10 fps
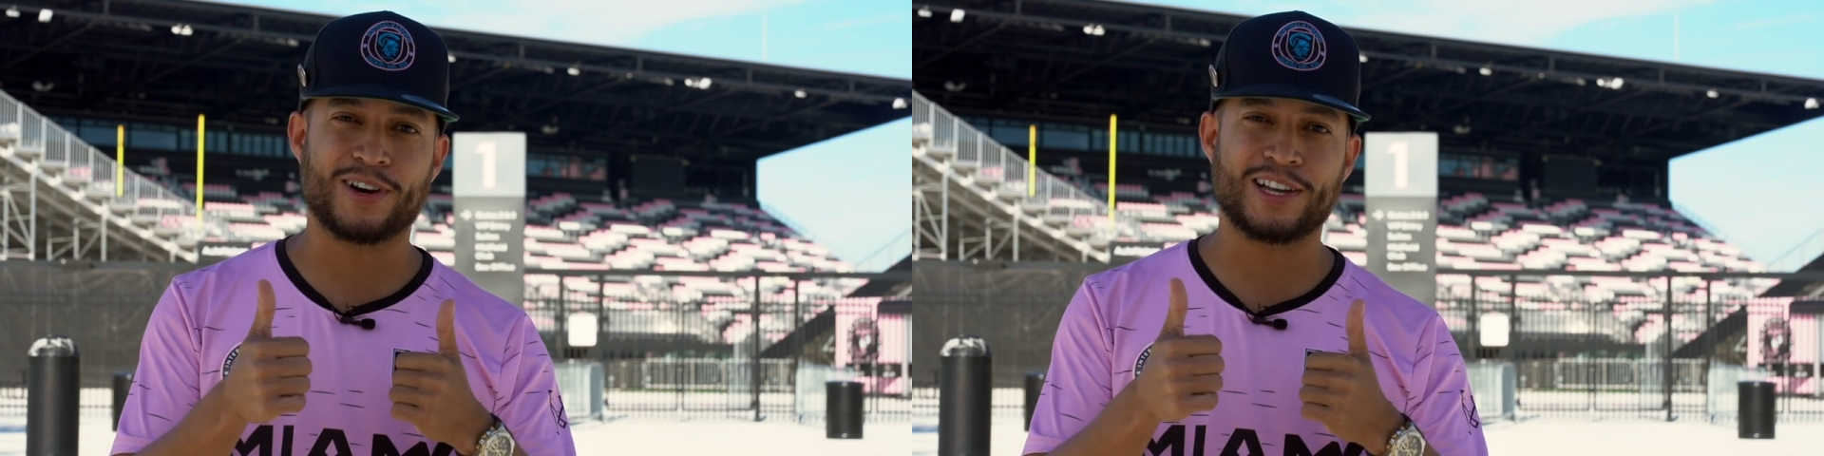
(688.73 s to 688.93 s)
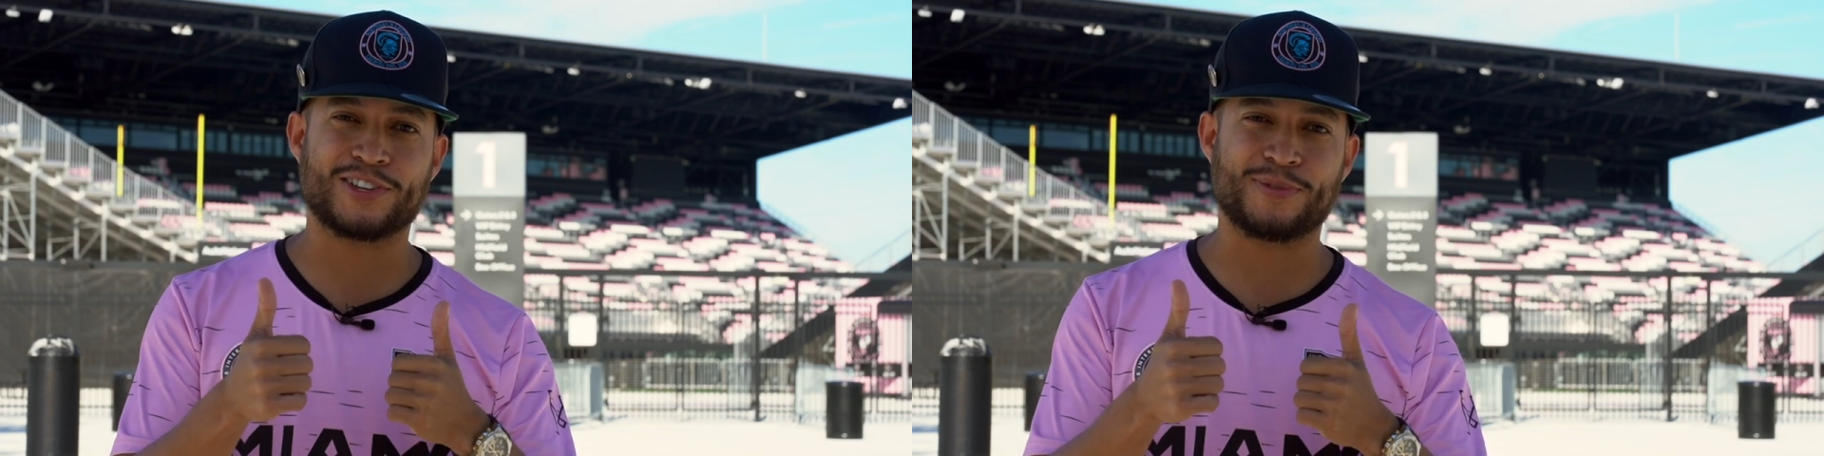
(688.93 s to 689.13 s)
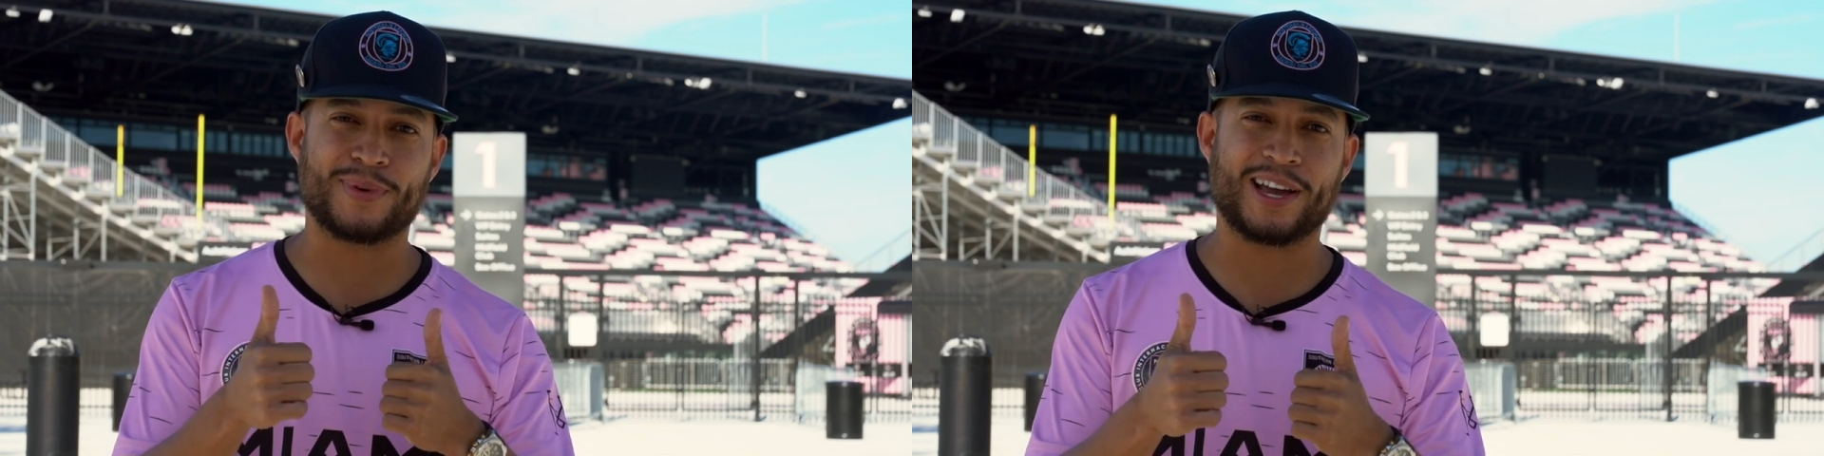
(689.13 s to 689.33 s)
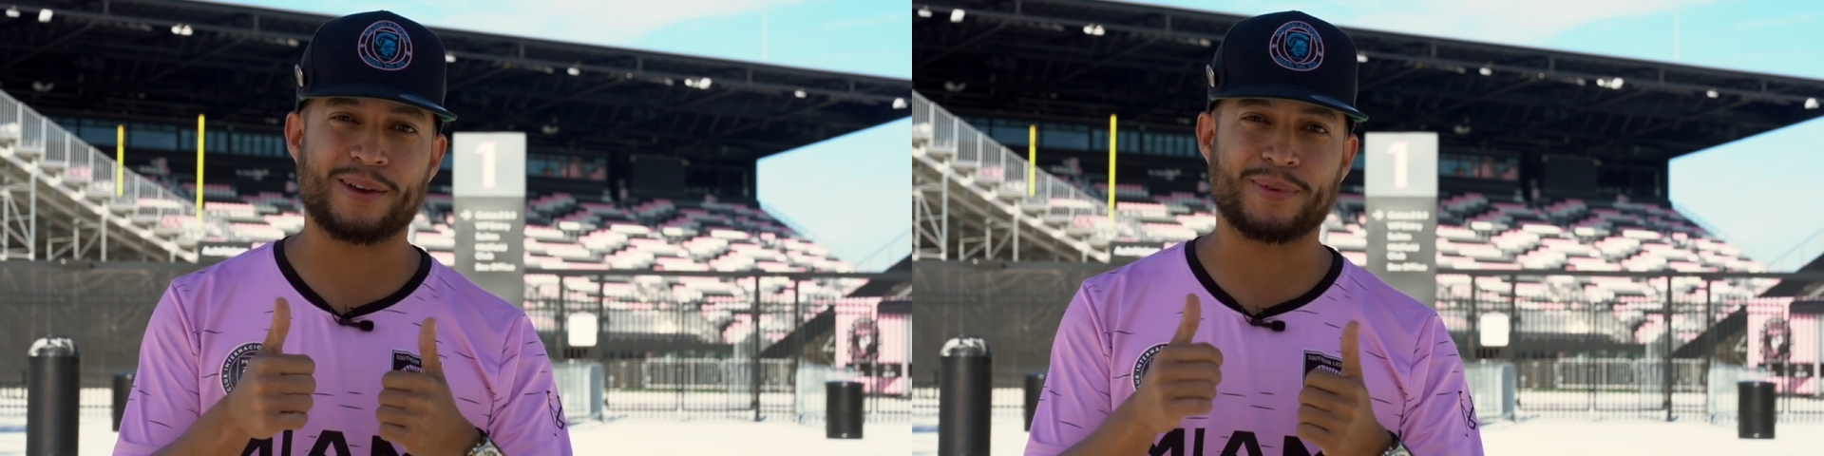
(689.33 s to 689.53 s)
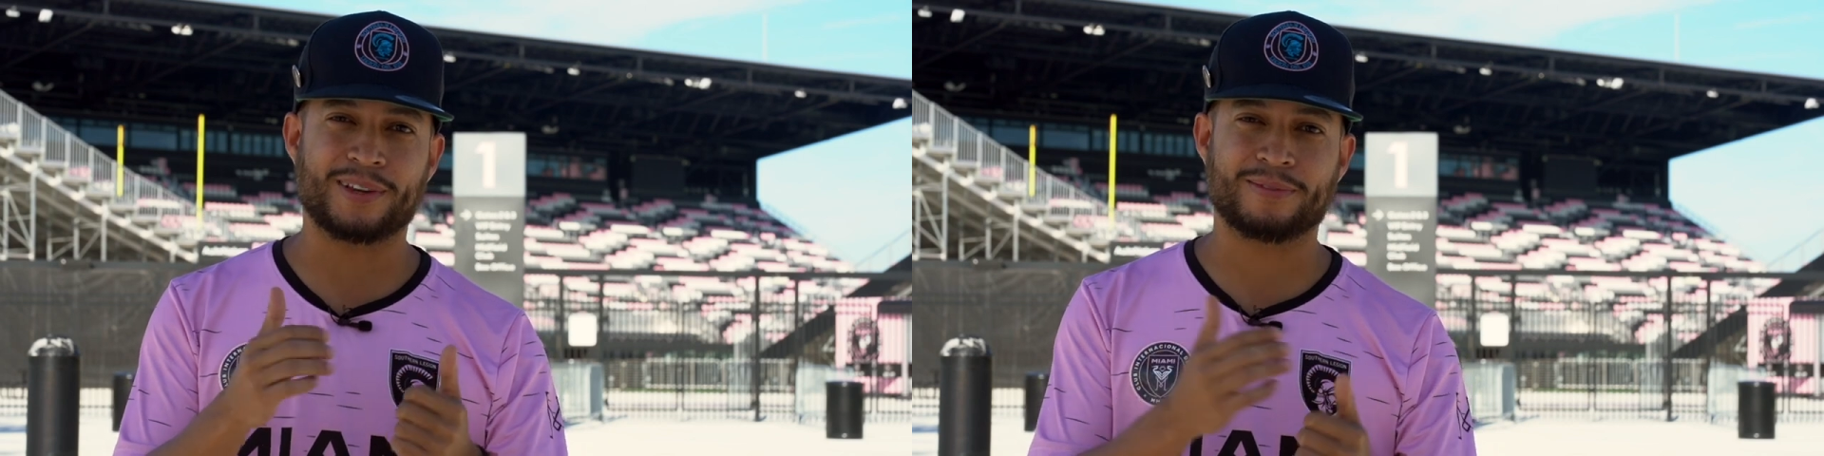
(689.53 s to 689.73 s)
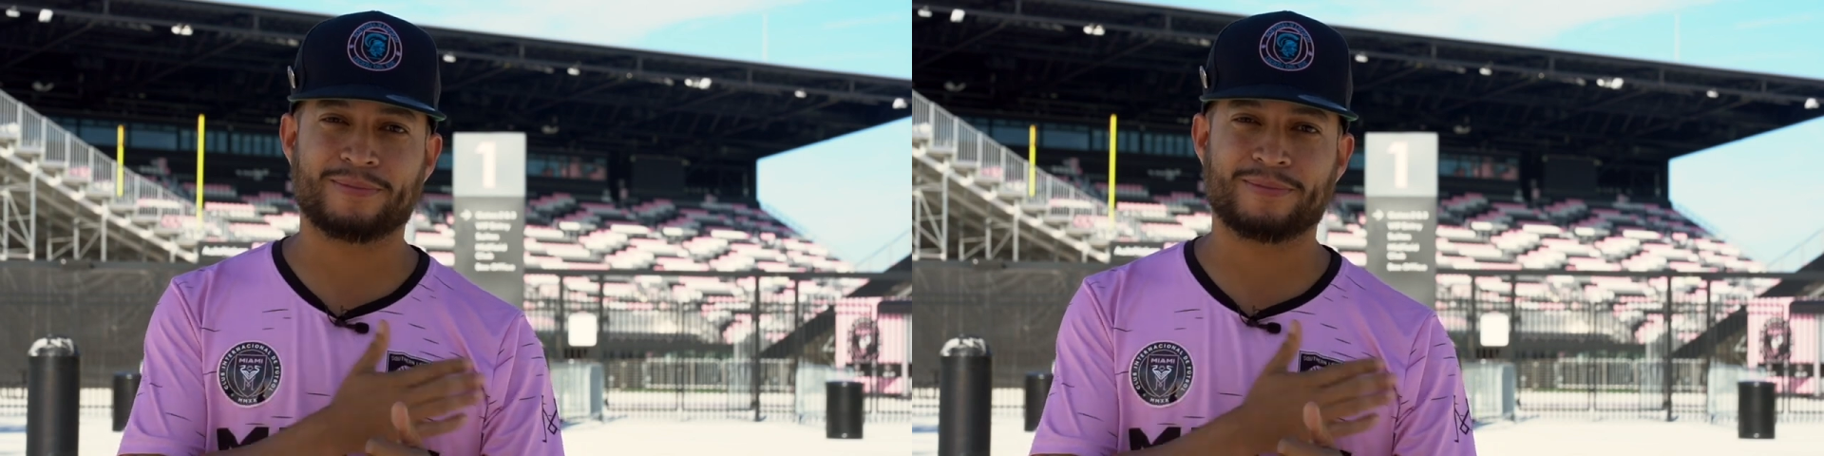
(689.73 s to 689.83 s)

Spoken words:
Inter Miami.